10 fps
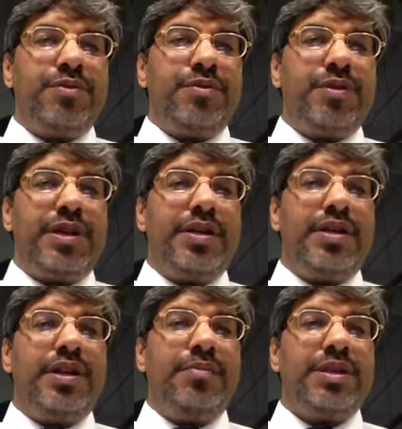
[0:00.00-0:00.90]
to handle
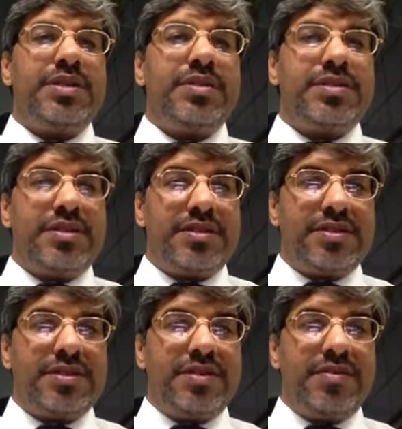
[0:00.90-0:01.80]
the
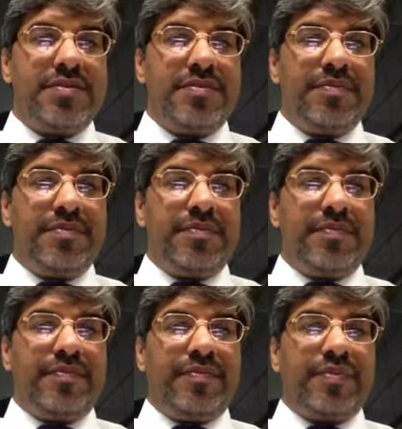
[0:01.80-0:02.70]
emergencies,
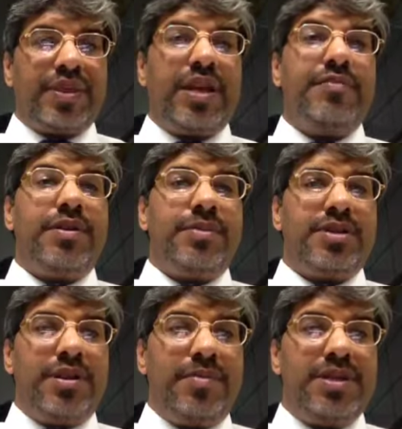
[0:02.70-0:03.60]

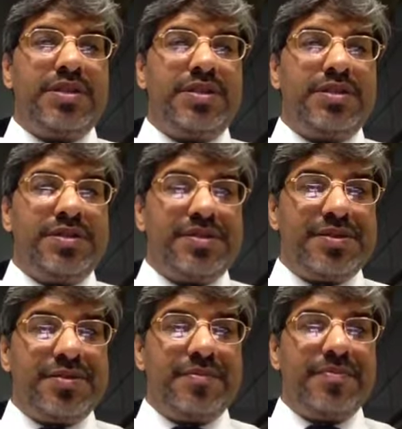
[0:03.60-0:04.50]
environmental emergencies.